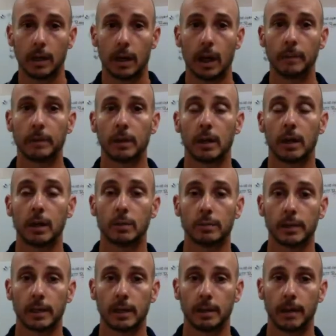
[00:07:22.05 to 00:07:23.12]
I'm going to
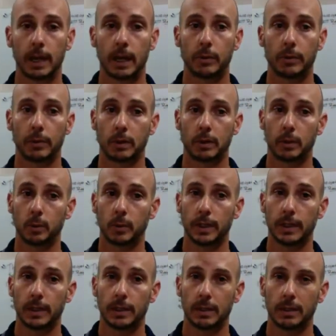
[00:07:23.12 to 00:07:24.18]
hopefully come back within a
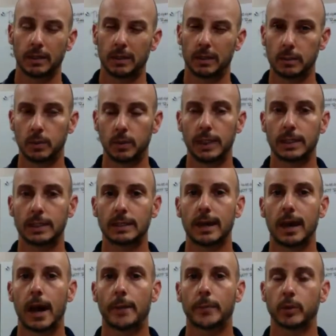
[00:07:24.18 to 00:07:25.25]
week, two weeks
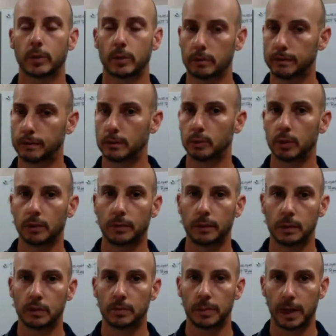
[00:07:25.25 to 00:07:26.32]
tops, with a full
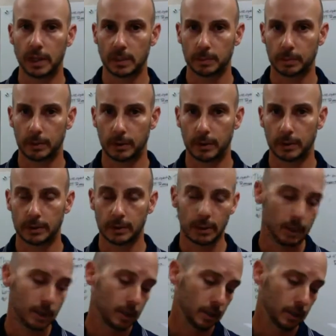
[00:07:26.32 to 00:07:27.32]
review of my experience.